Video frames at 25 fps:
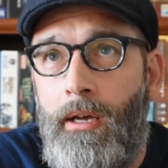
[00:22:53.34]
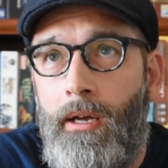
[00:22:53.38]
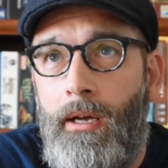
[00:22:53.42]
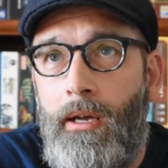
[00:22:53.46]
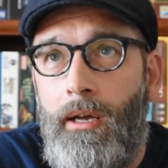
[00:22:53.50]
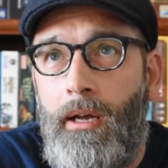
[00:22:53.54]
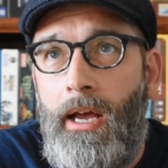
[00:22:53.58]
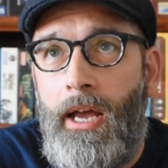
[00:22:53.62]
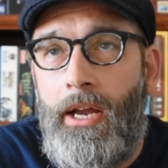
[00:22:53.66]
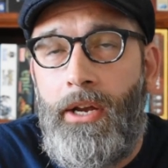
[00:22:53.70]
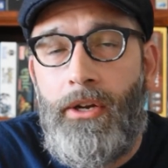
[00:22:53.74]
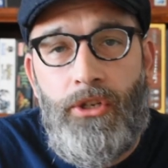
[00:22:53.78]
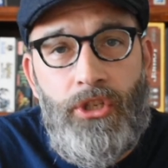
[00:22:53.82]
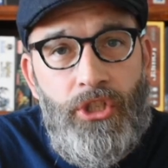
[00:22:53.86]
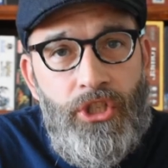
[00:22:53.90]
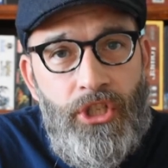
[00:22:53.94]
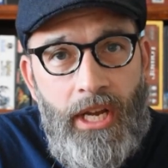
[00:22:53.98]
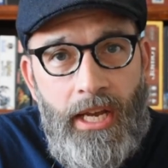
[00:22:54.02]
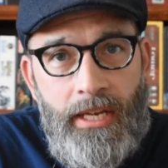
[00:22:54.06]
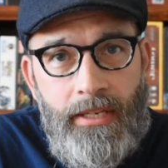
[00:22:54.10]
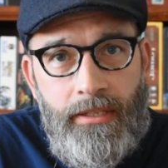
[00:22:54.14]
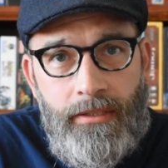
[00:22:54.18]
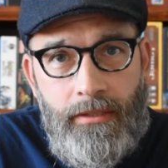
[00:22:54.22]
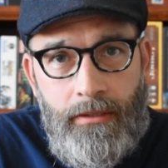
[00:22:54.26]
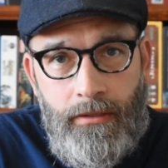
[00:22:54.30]
Iron
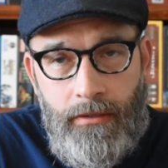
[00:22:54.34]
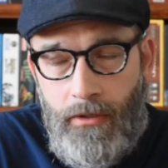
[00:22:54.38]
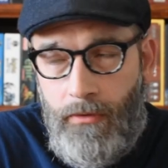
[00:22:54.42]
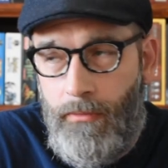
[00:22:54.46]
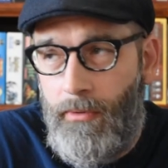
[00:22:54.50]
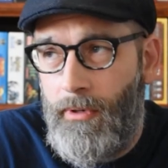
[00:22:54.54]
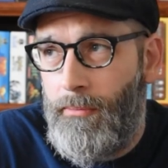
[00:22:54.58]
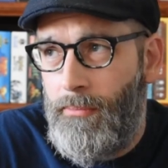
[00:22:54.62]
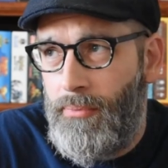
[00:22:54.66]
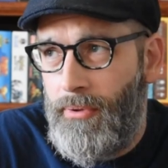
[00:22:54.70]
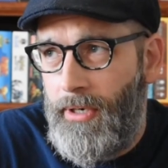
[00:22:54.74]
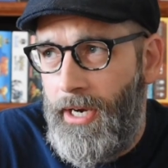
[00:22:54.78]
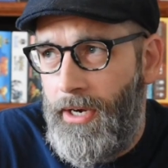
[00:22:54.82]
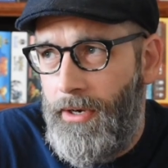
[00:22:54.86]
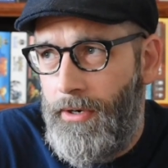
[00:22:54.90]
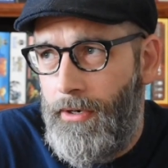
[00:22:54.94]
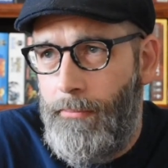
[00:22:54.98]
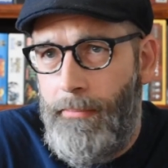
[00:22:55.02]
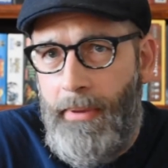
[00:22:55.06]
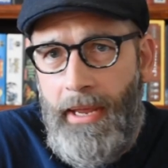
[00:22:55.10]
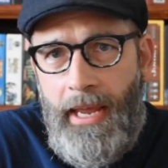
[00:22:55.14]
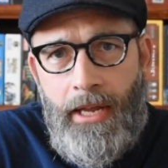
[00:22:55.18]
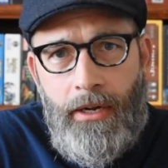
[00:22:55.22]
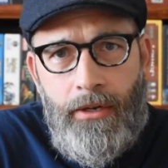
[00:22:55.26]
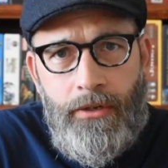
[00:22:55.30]
Chest, the one prior to
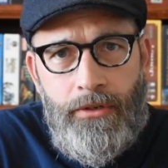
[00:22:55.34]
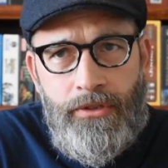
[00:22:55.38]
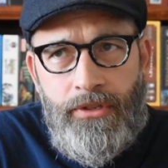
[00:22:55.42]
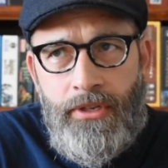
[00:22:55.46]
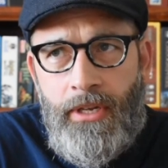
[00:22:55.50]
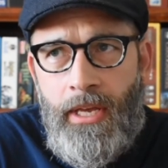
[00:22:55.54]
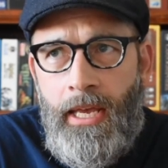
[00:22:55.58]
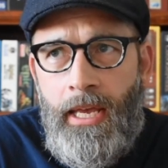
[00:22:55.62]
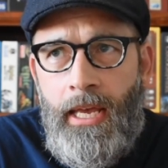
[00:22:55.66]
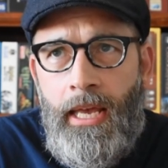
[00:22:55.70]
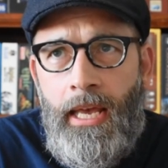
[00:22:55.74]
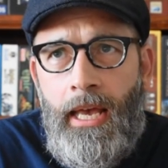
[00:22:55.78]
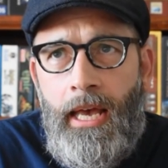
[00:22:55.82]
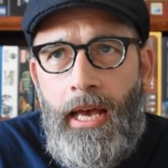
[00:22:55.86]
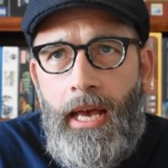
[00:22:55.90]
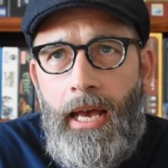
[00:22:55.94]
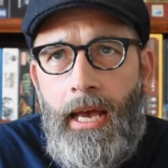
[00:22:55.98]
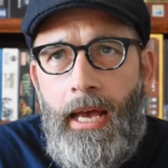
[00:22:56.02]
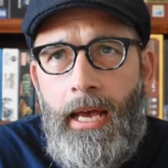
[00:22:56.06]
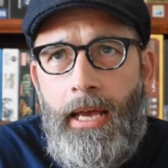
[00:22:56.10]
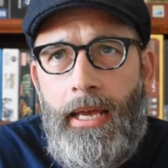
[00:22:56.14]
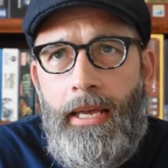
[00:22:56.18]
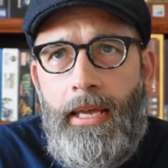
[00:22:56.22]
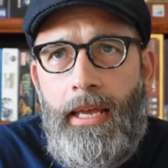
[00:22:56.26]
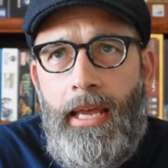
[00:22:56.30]
Banners,
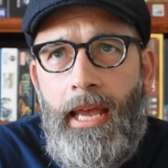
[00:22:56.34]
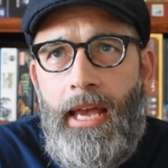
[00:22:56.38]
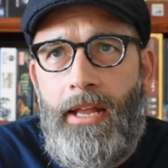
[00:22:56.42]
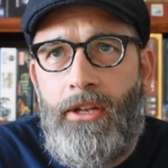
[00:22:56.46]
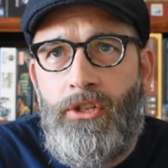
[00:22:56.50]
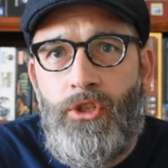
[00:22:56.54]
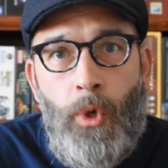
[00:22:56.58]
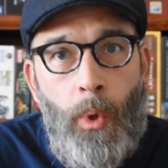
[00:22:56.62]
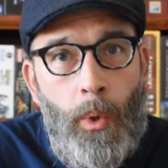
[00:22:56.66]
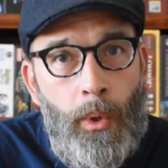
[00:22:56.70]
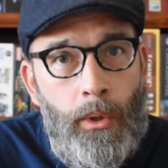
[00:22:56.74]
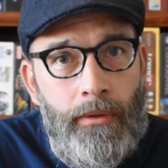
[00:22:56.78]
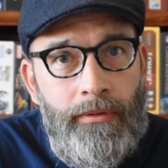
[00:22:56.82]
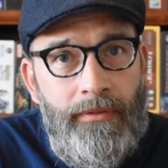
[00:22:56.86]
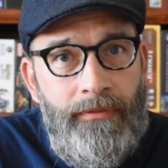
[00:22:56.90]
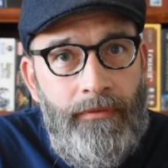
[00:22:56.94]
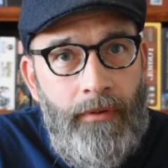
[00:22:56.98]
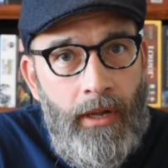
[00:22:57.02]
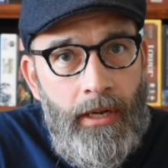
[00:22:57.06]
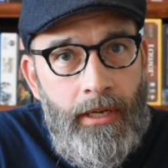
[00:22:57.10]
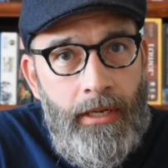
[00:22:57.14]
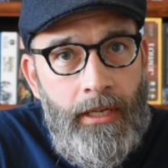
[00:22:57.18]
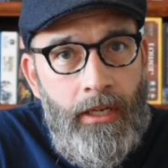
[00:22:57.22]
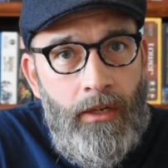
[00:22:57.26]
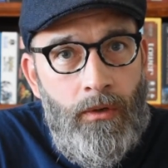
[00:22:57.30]
I had total
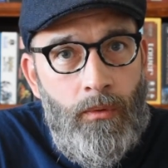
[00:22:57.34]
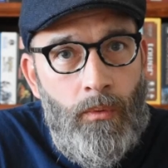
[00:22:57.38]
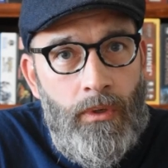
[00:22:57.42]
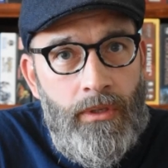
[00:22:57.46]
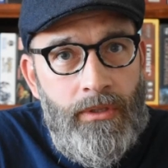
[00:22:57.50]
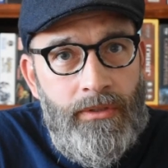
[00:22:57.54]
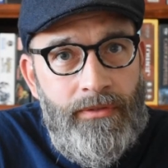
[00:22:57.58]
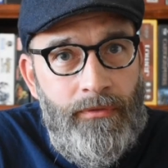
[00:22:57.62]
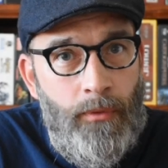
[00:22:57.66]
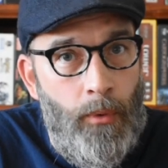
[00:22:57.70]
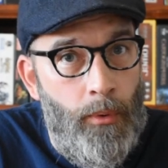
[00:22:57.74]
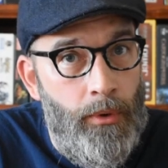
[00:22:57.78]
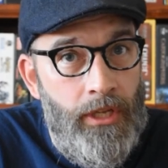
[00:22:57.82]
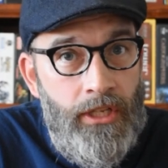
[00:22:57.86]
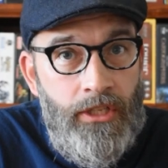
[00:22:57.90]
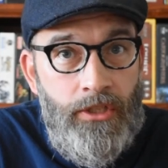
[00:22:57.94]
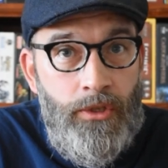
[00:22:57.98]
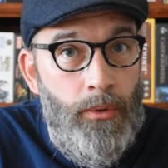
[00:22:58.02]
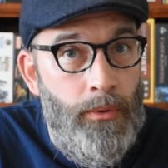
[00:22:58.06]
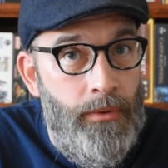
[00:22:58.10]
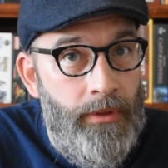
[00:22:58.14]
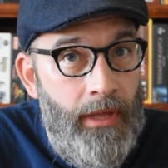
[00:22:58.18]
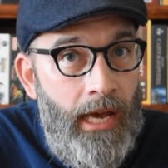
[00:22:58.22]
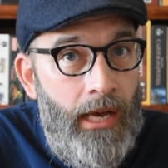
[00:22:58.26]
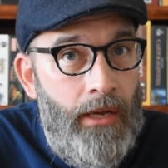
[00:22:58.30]
funding was
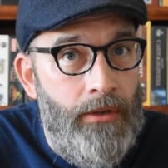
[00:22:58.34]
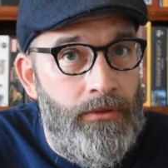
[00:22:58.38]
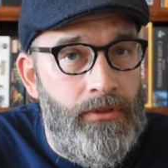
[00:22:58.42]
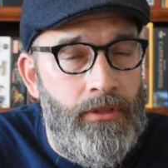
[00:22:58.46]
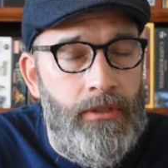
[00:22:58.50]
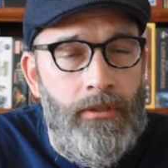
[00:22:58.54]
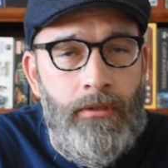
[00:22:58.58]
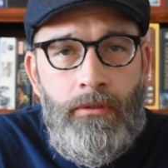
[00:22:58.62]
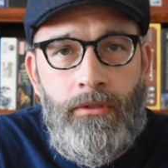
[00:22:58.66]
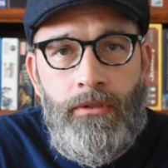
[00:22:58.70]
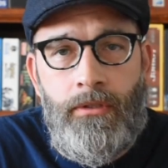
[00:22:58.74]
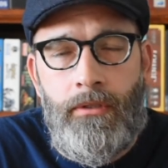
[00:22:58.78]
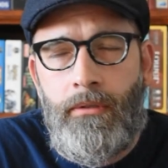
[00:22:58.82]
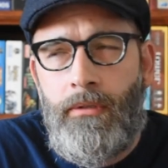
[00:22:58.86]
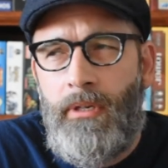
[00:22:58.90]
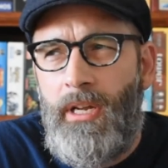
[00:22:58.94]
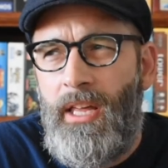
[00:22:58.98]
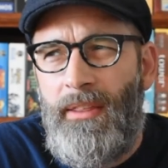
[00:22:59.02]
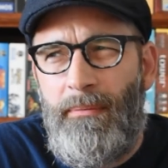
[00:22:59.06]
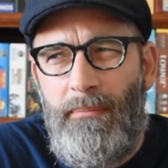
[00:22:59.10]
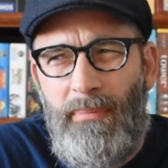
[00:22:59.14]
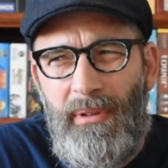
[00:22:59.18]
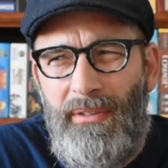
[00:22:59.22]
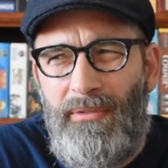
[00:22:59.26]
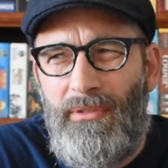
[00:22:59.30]
$42,000. So
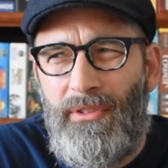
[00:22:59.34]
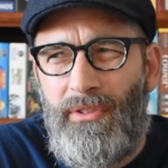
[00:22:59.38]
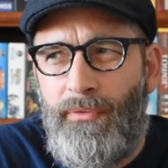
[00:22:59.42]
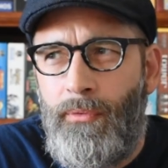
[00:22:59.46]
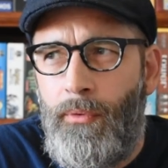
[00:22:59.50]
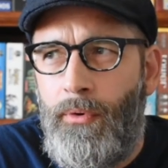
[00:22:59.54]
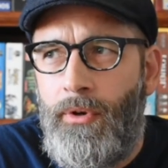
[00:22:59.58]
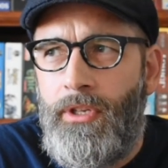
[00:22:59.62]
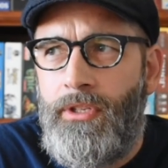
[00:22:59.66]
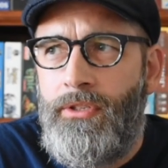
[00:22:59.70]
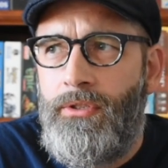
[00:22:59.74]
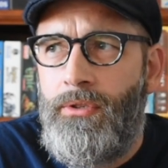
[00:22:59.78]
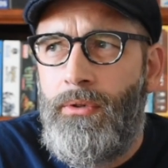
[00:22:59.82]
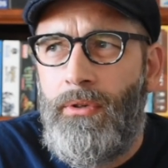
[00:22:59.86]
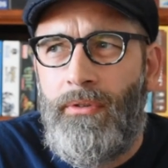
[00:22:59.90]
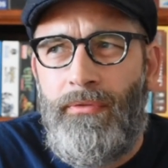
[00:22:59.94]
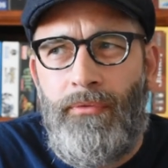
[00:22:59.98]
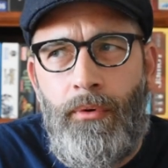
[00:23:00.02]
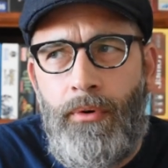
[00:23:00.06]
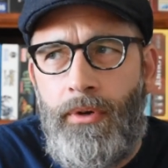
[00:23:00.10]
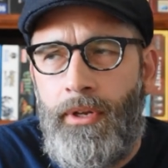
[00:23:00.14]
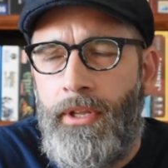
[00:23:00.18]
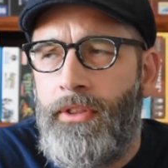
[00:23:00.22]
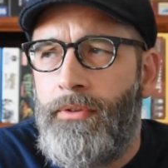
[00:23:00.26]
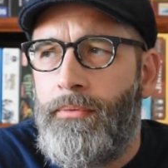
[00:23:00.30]
I believe it was 42 or
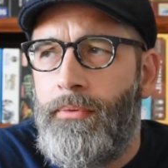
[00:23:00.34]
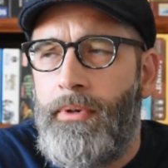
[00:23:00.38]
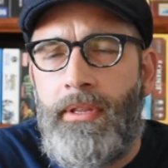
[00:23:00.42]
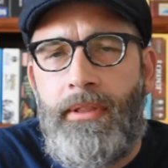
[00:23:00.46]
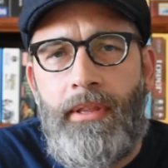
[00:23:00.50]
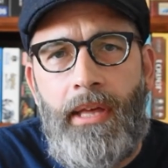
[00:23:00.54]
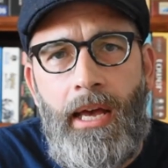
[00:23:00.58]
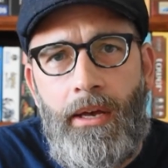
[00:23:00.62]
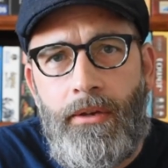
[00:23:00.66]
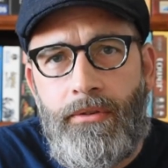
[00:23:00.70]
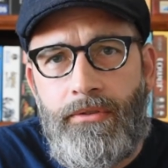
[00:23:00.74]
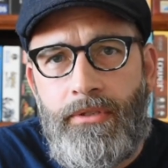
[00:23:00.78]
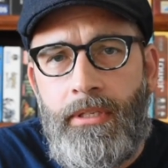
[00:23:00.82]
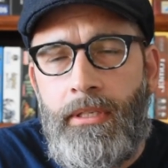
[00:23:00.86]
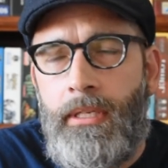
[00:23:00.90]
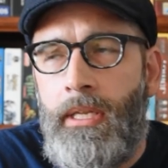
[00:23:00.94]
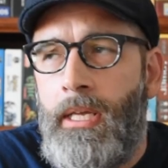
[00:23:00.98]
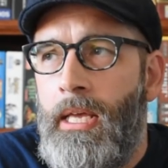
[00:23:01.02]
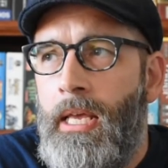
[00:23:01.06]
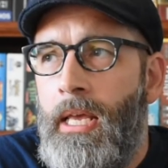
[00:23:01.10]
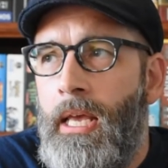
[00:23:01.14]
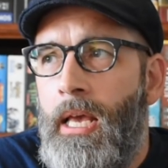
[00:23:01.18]
43,000.